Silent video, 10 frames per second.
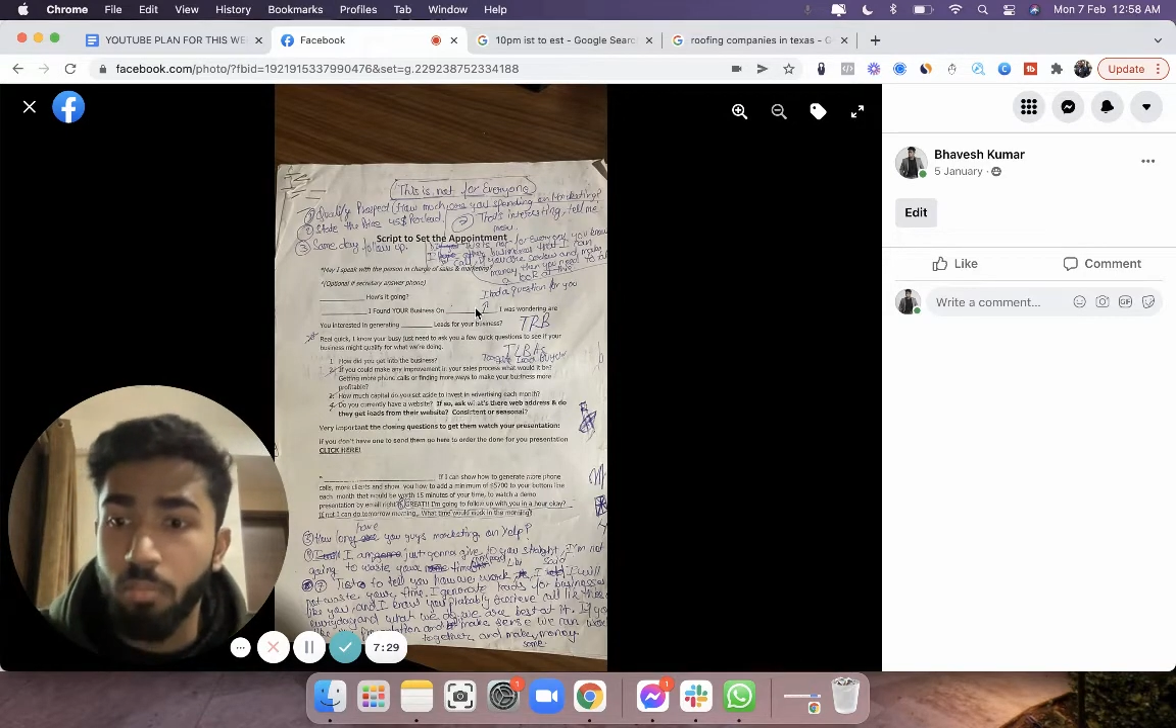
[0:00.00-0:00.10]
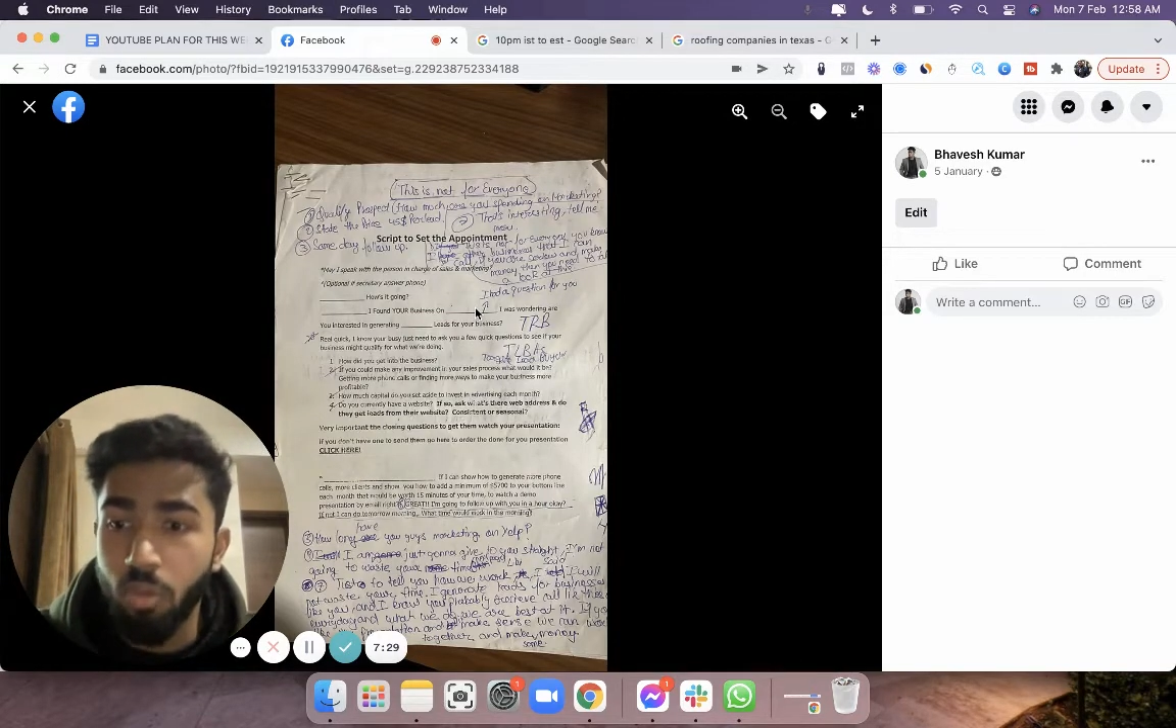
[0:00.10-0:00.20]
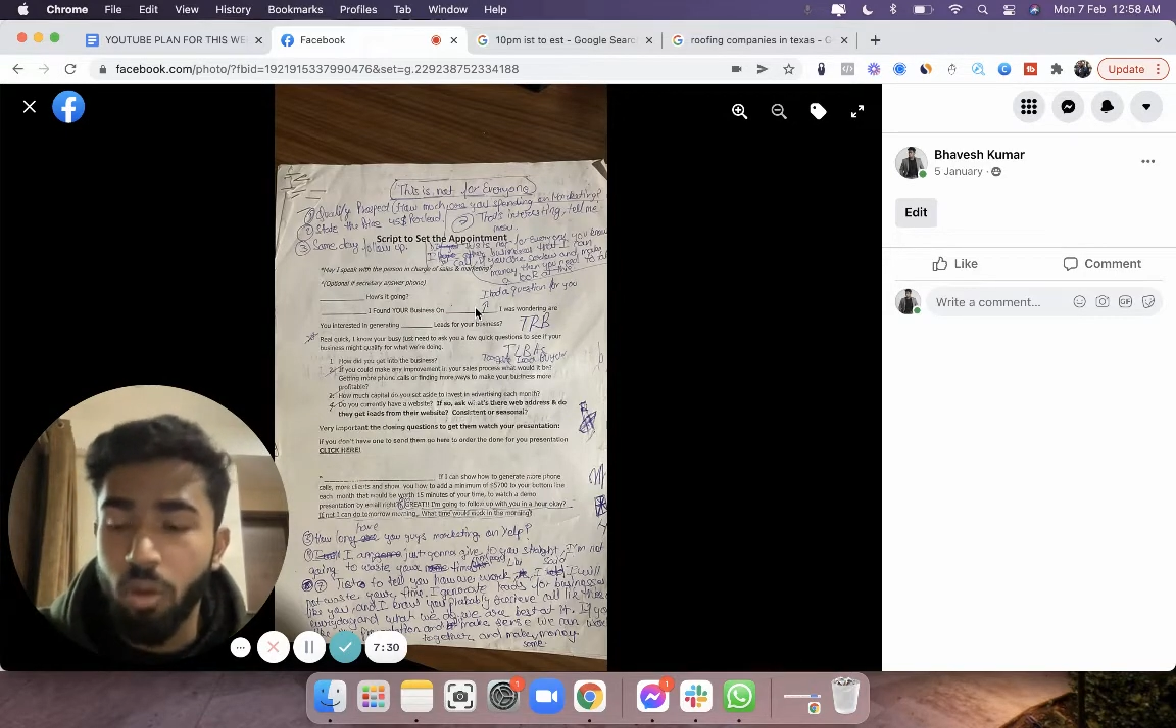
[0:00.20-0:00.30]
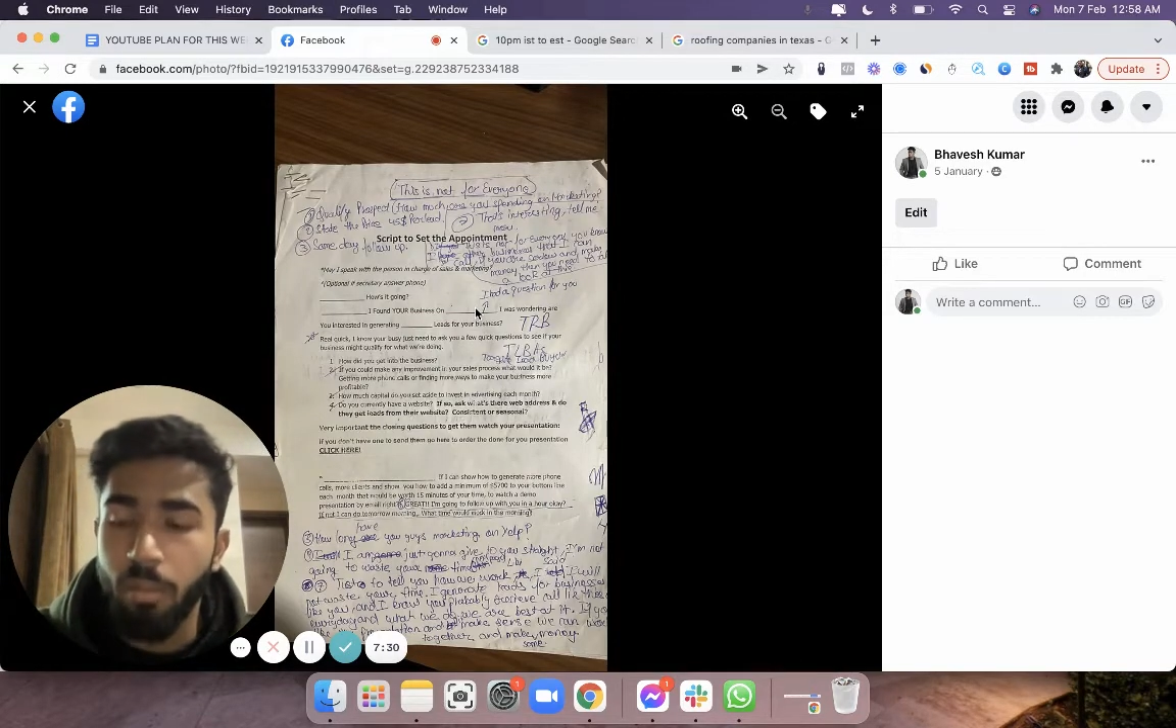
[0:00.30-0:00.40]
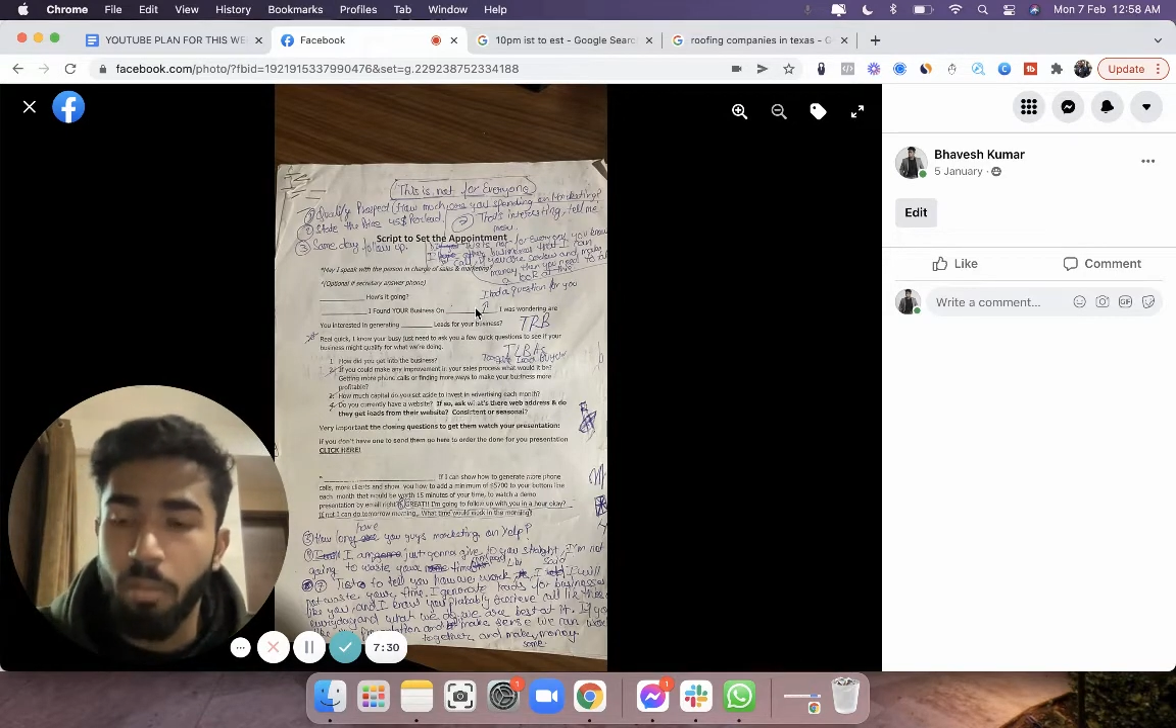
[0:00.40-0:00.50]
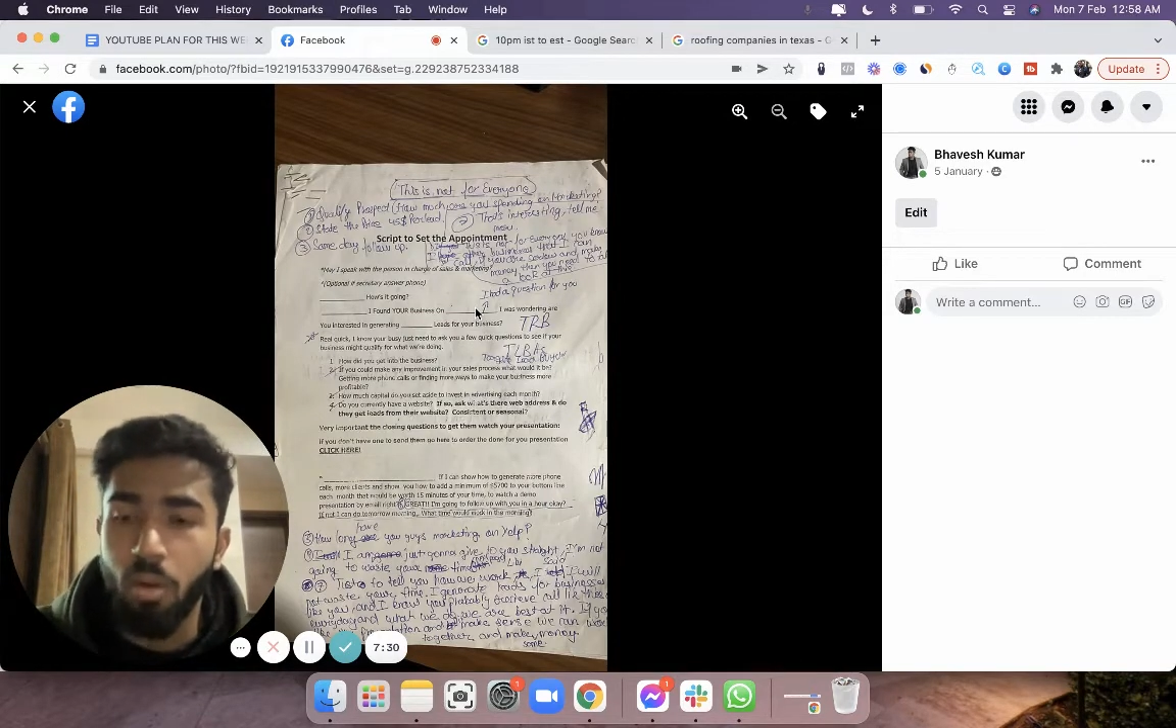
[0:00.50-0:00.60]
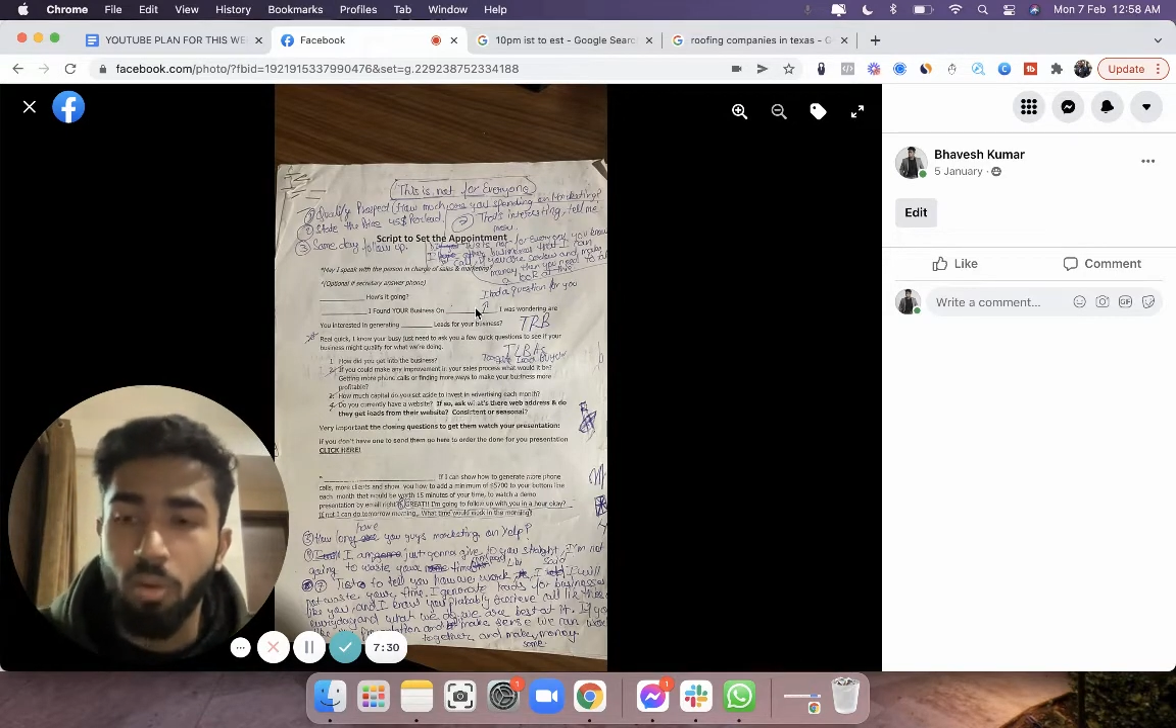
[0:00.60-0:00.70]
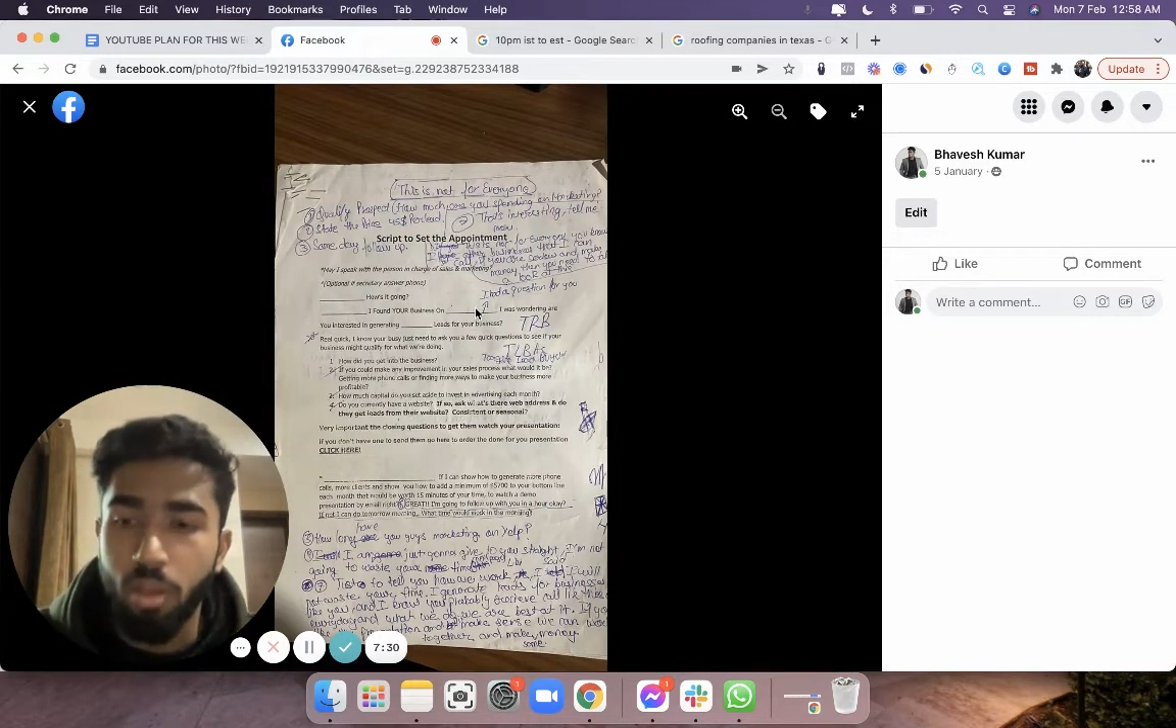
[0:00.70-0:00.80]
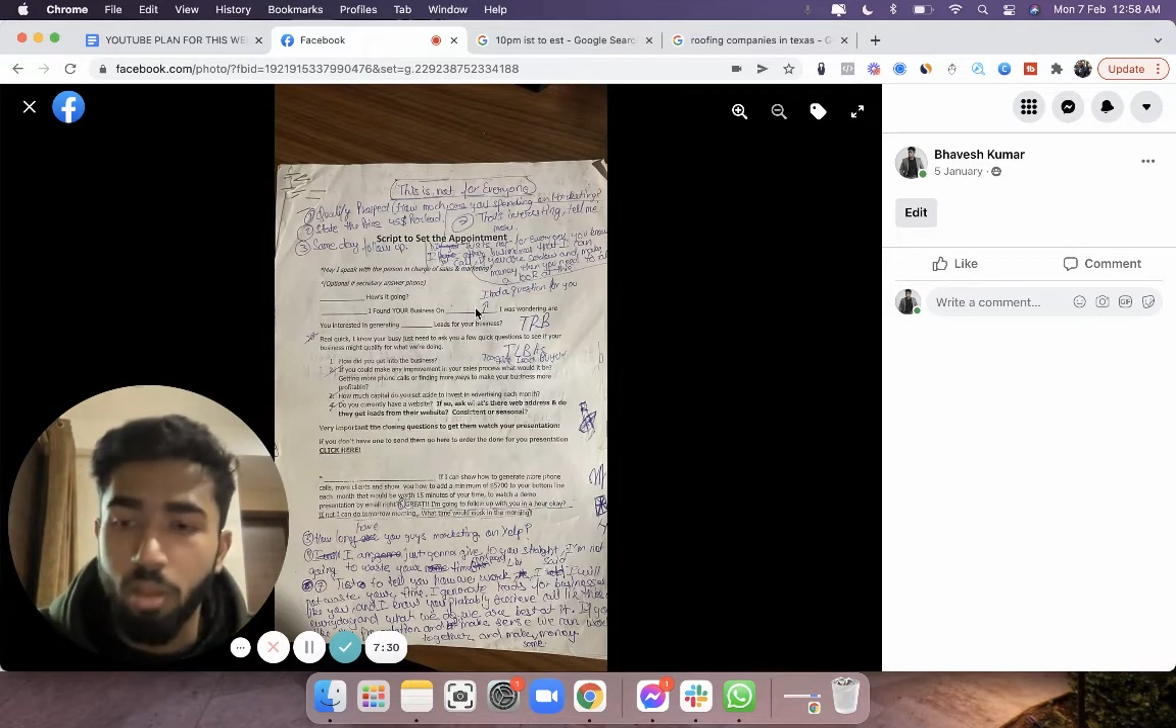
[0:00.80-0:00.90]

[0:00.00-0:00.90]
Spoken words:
more about